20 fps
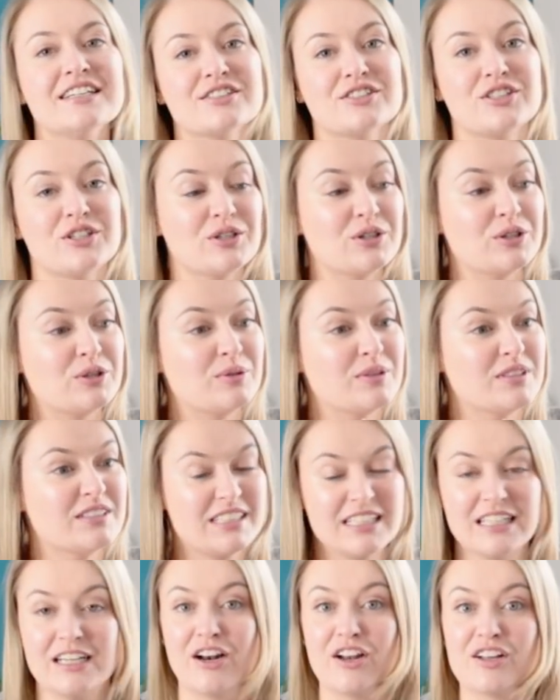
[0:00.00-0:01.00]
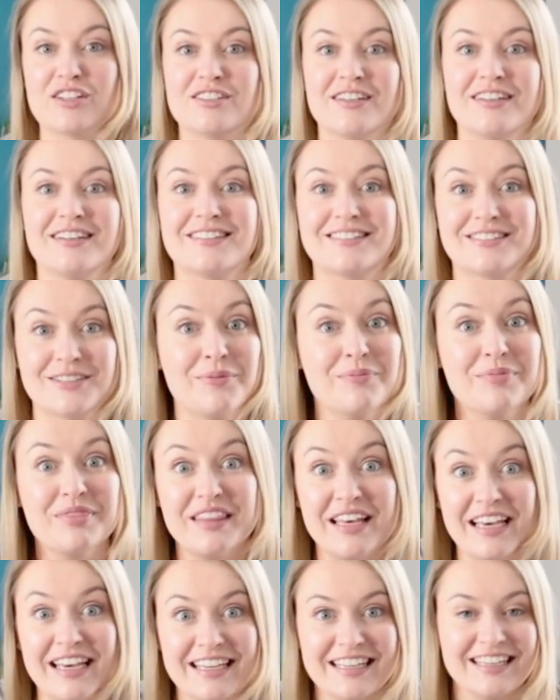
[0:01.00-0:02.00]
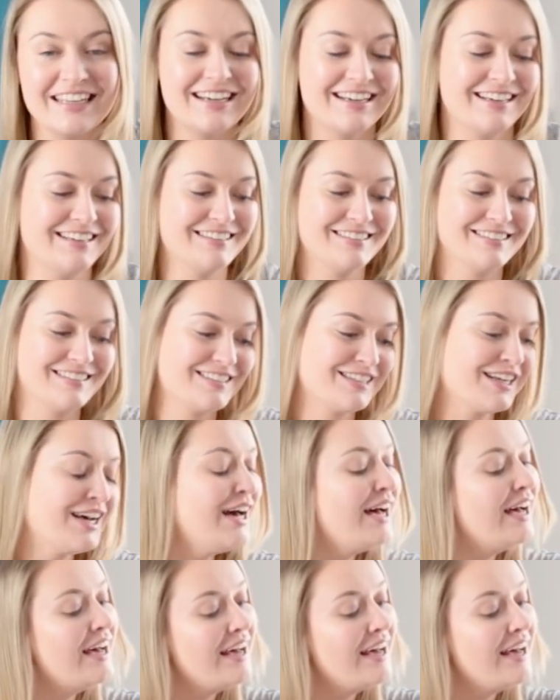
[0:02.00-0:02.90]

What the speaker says: to declutter something, and